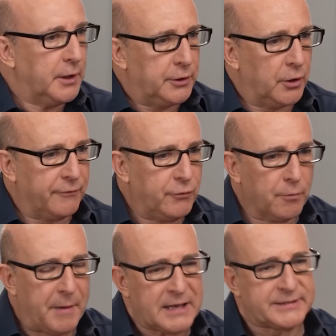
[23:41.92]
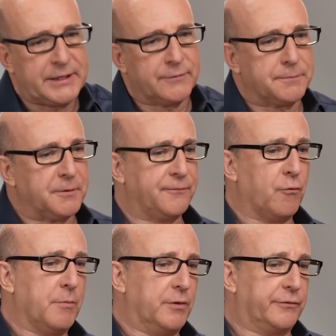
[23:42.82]
If you're about to give a
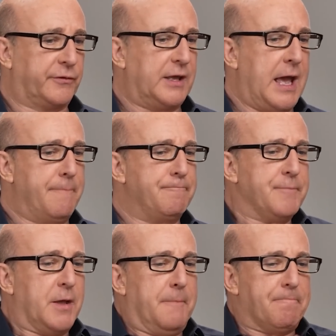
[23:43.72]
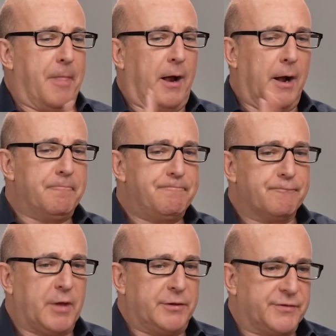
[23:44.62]
performance, again,
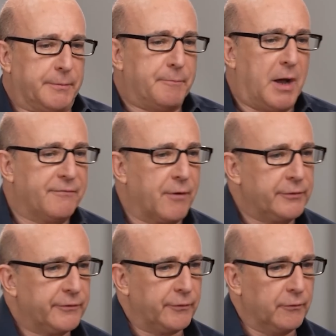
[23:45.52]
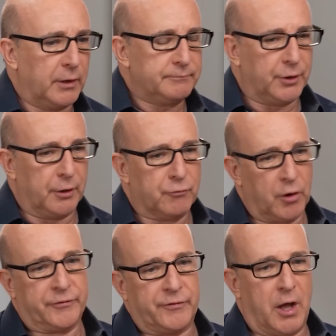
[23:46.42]
some of my friends who are,
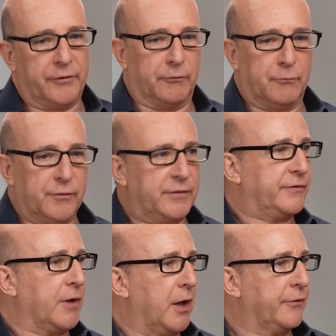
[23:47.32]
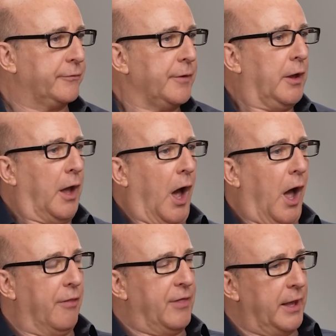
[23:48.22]
rock stars or movie stars,
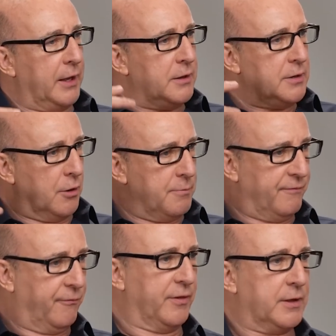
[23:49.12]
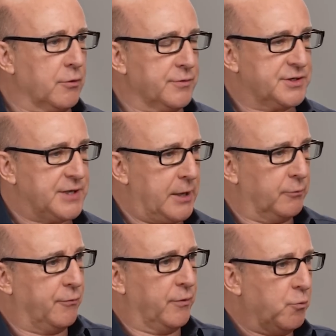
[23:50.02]
they, before they go on the set or
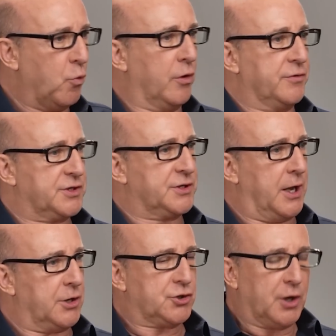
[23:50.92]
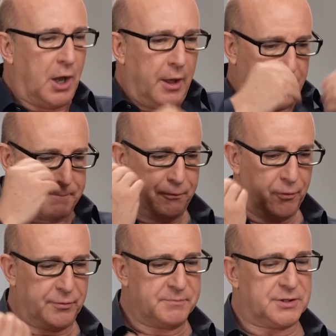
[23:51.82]
before they walk on the stage, they
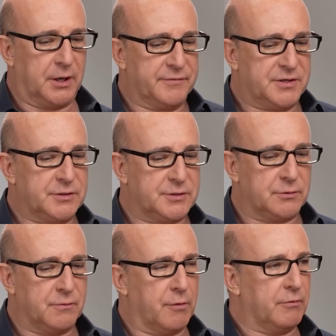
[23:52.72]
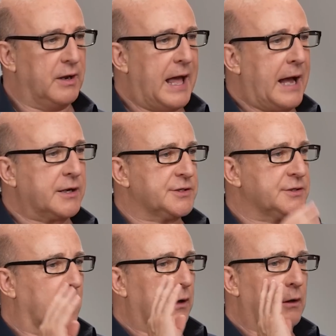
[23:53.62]
put themselves into a
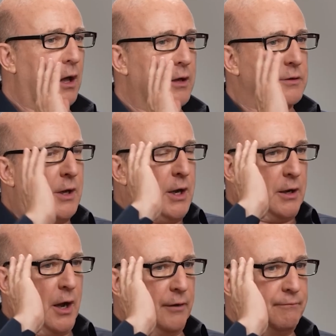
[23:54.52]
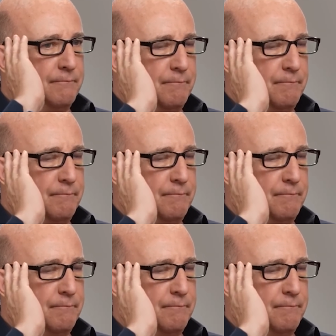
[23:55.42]
relaxed, alert kind of,